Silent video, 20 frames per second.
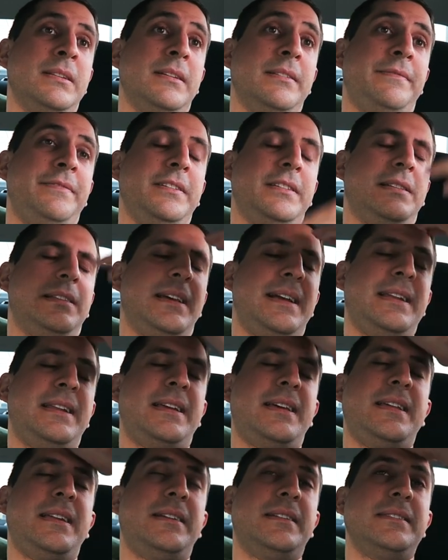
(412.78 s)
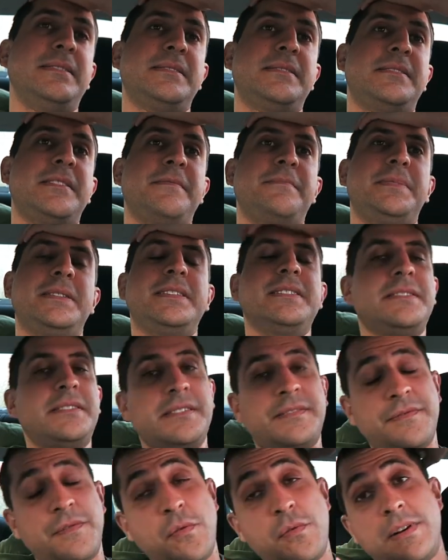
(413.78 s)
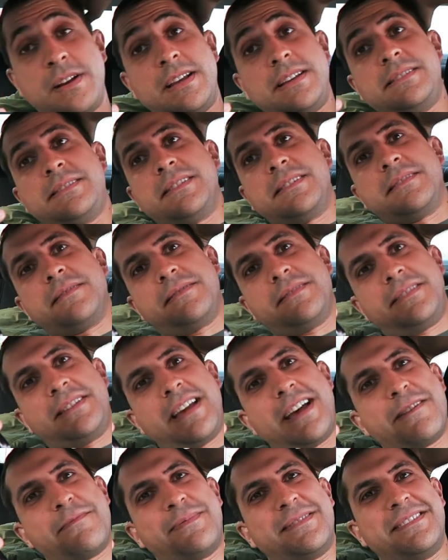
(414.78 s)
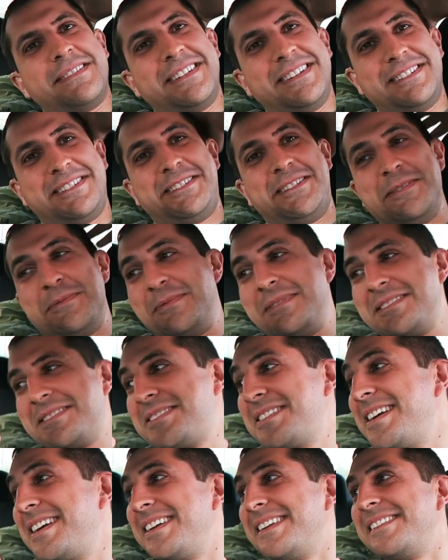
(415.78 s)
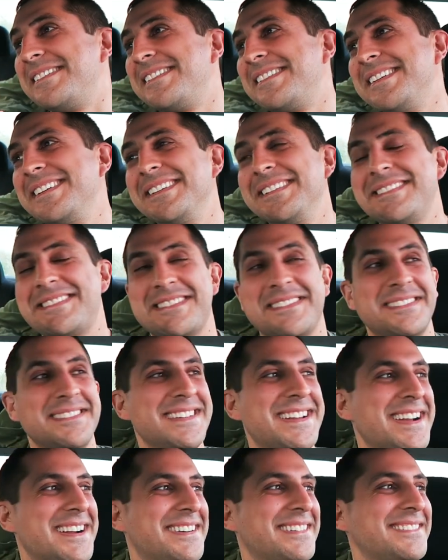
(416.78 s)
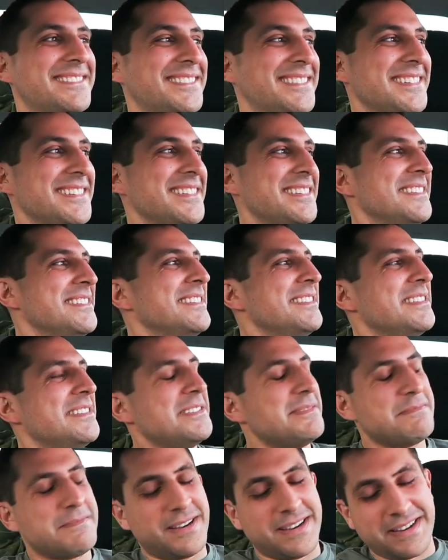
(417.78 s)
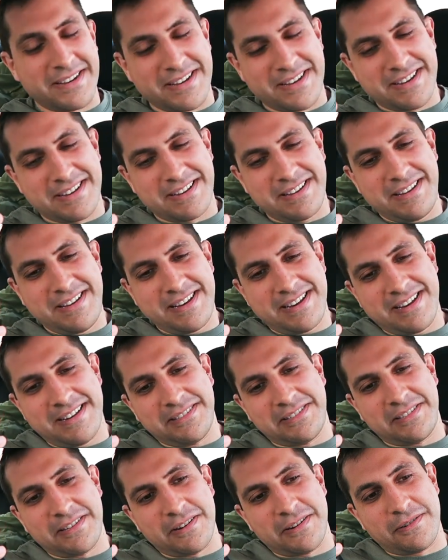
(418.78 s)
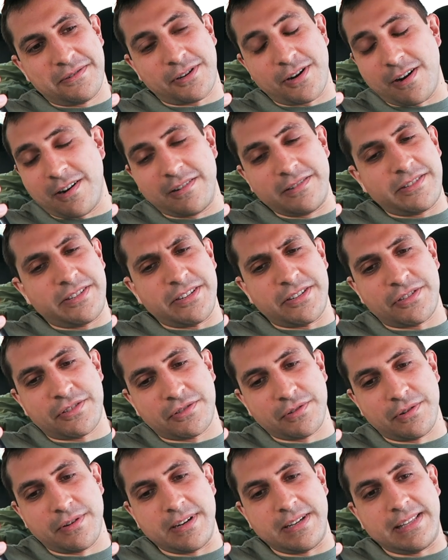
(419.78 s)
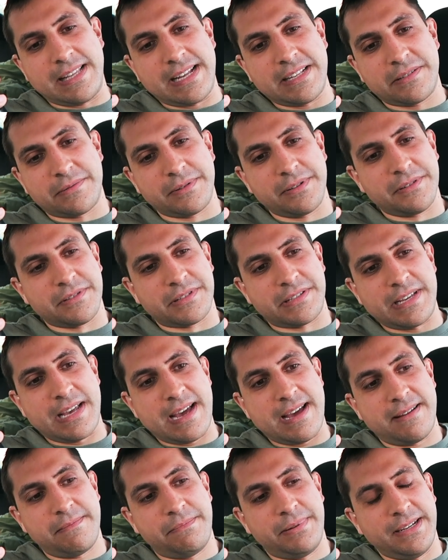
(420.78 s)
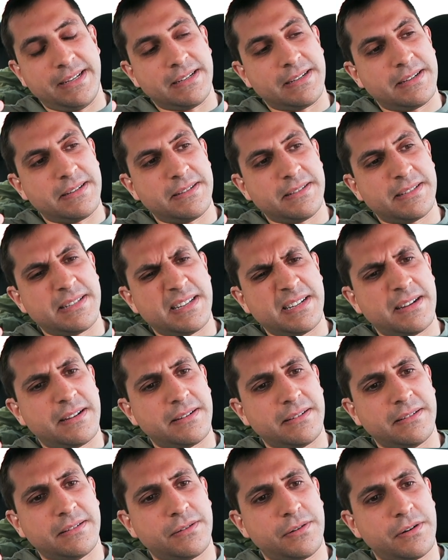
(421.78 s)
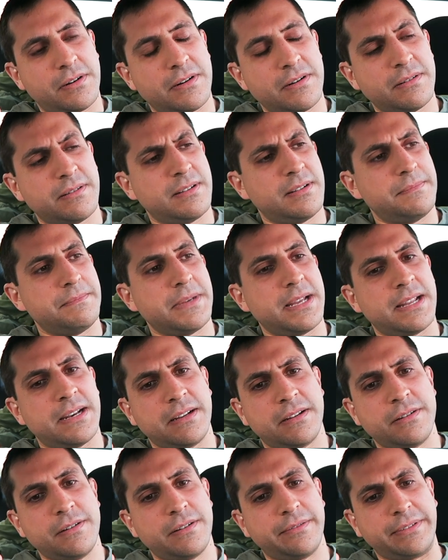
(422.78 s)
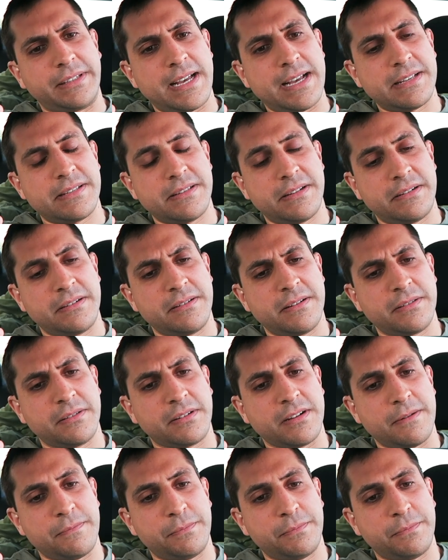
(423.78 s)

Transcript: I feel lightheaded and stuff, but this is four days ago this happened. I just didn't want to say anything until now. But uh, yeah, so car's destroyed. That's real sad because that uh, car, man, it could have lasted another